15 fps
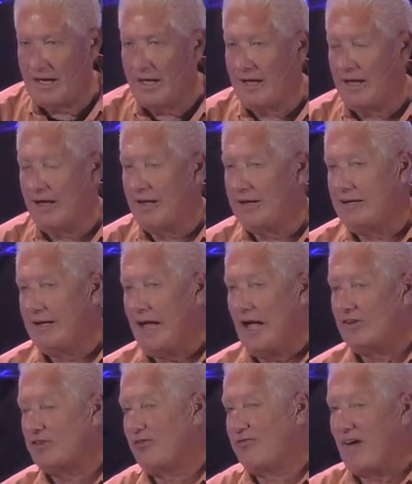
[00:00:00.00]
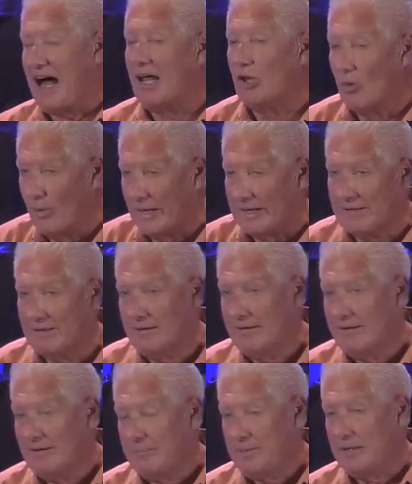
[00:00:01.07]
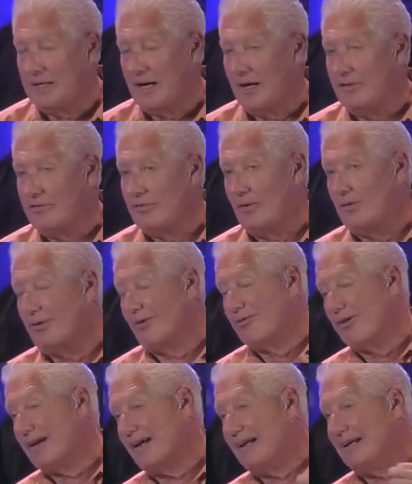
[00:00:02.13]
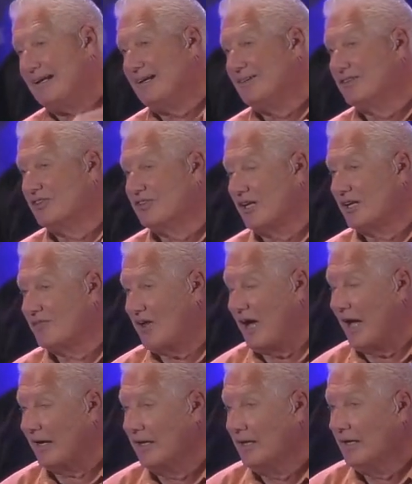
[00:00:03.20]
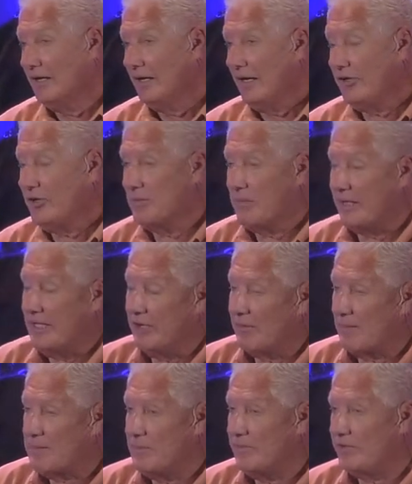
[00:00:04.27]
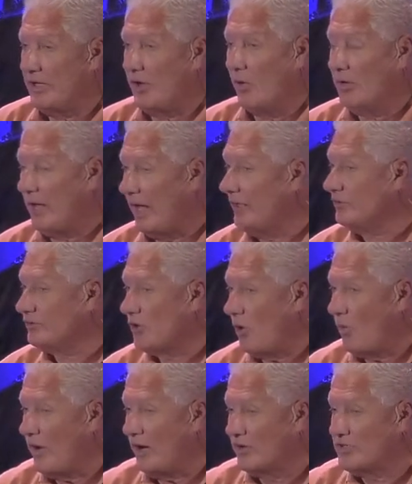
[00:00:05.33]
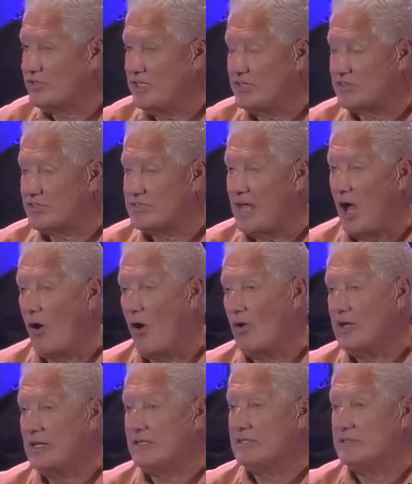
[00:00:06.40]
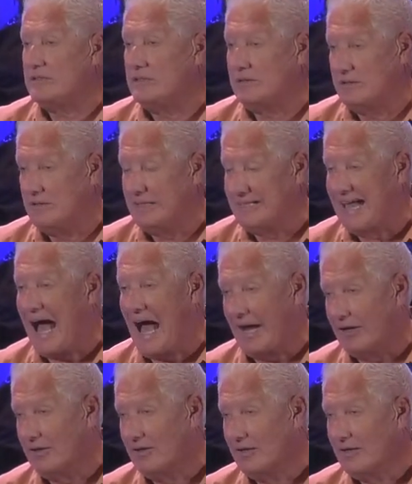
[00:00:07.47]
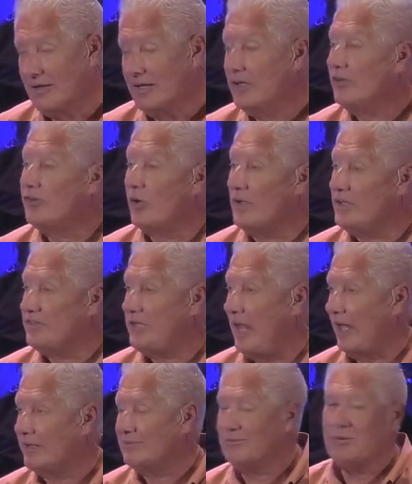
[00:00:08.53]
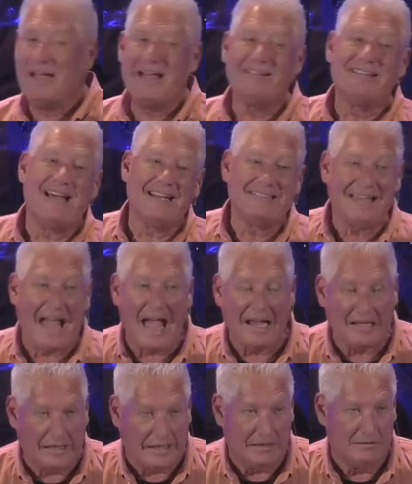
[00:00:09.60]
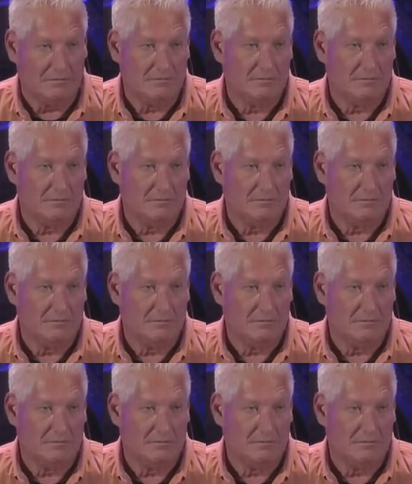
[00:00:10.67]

uh, he has a following because, oh, don't forget, he is the Son of God. And you might interrupt him and say, okay, so where is Jesus now? Oh, he's, he died. So he's dead. Well, not exactly.